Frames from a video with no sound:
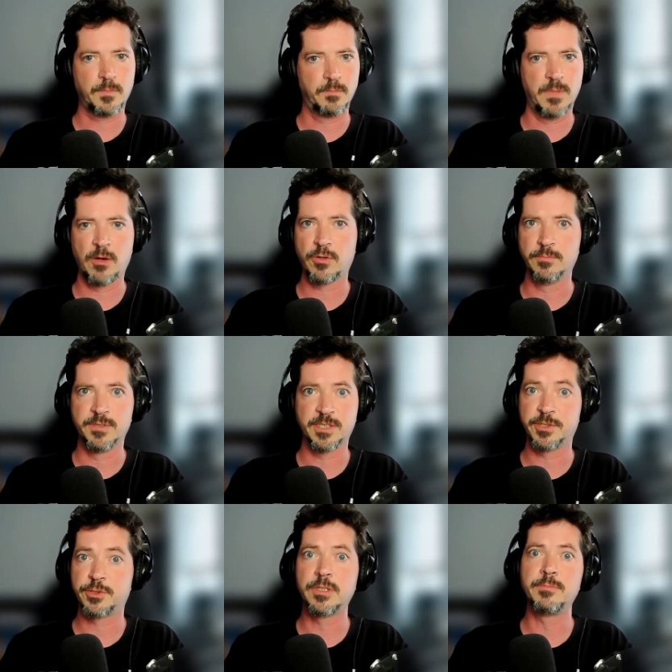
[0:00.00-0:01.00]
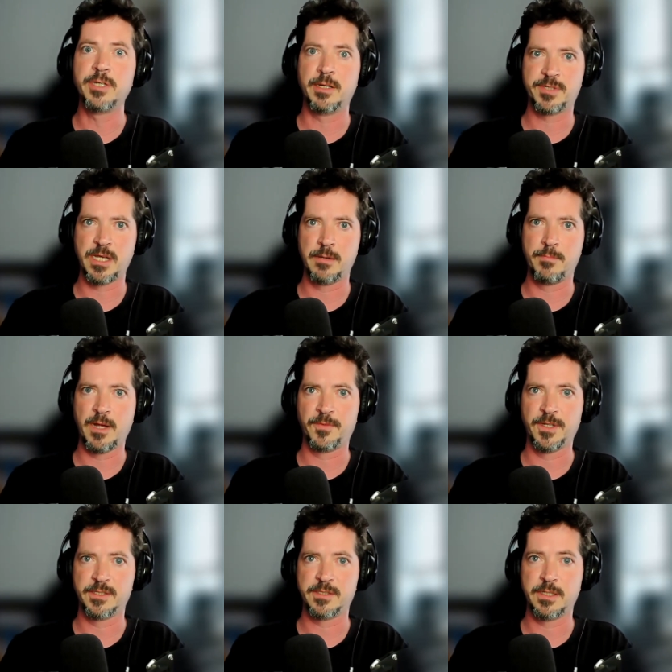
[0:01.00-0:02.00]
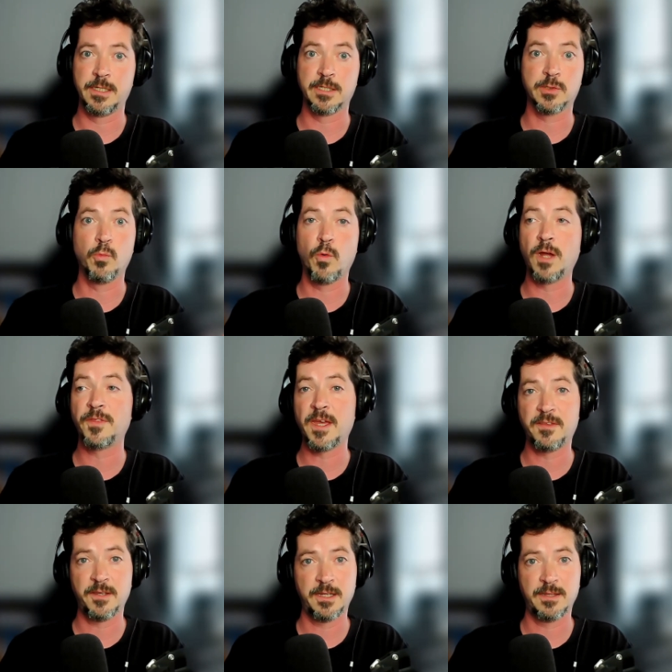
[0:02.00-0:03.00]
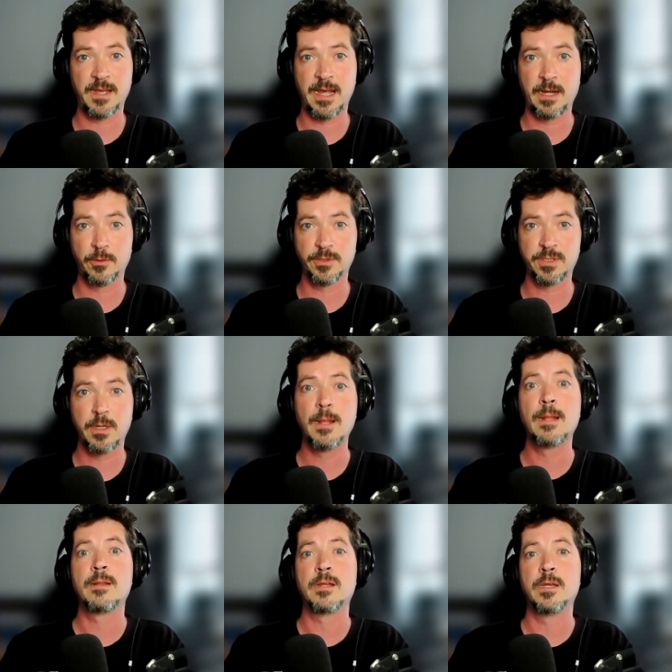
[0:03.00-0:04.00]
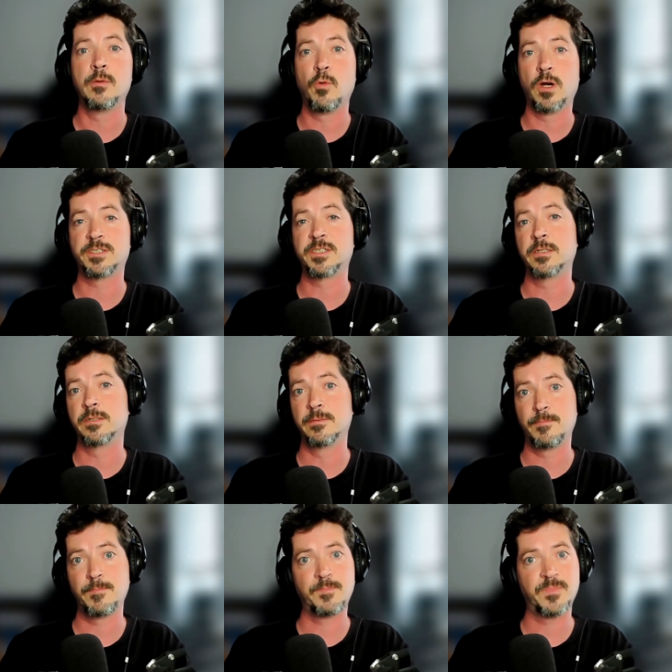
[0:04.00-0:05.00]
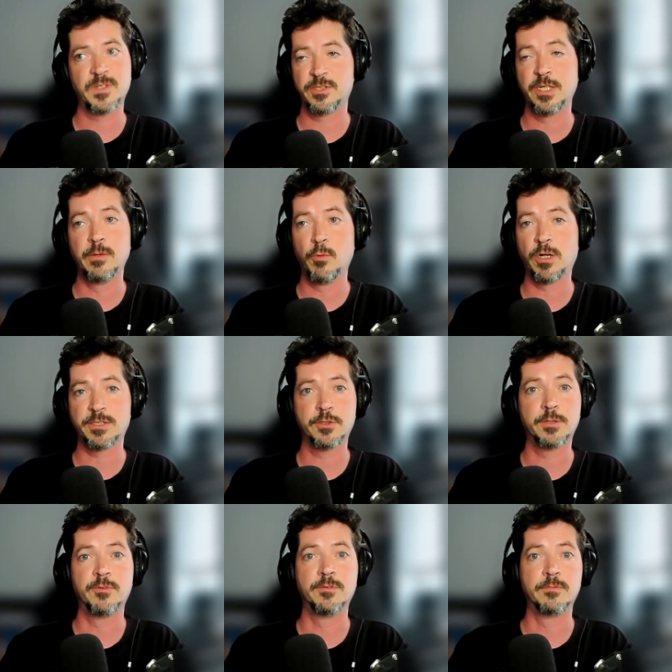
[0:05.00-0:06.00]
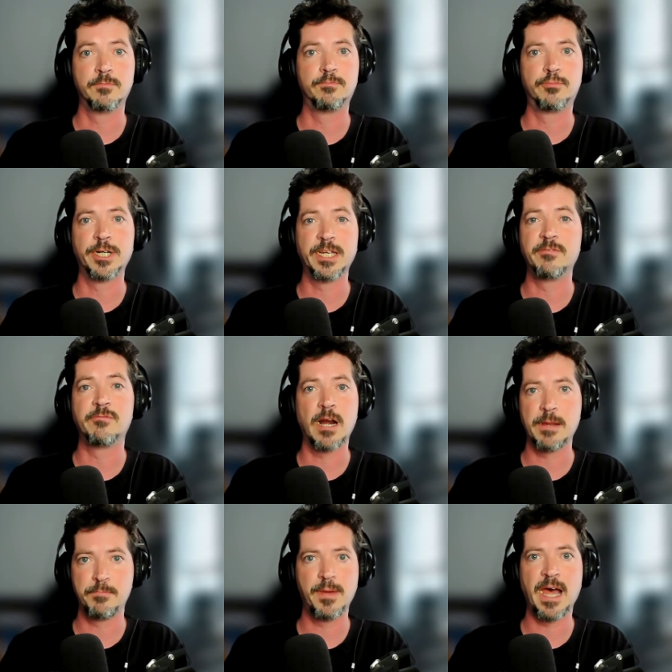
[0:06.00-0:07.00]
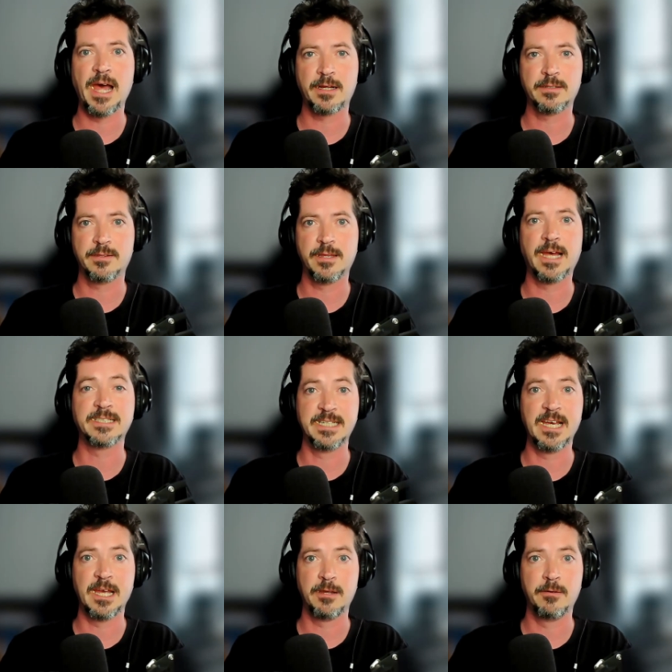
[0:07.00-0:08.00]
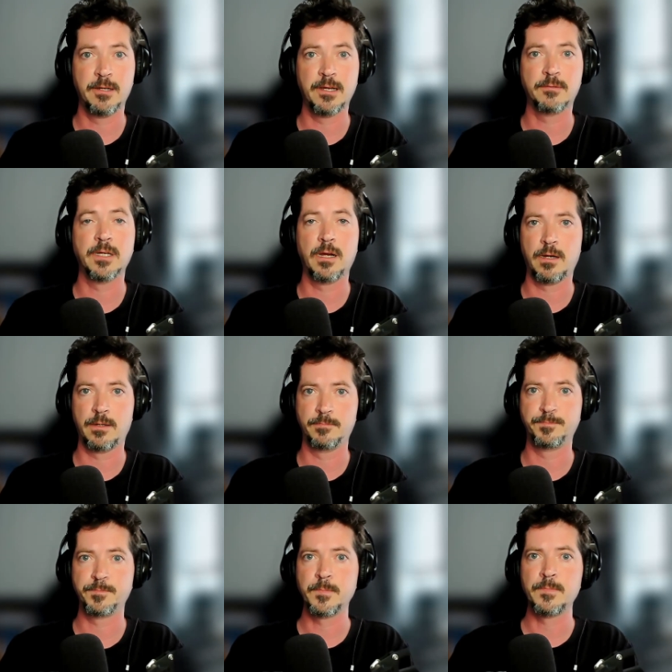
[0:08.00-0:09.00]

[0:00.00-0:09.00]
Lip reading: Malcolm is extremely upset about this. He doesn't want that thing in the house. He wants it. He wants her to bring it right back that day. And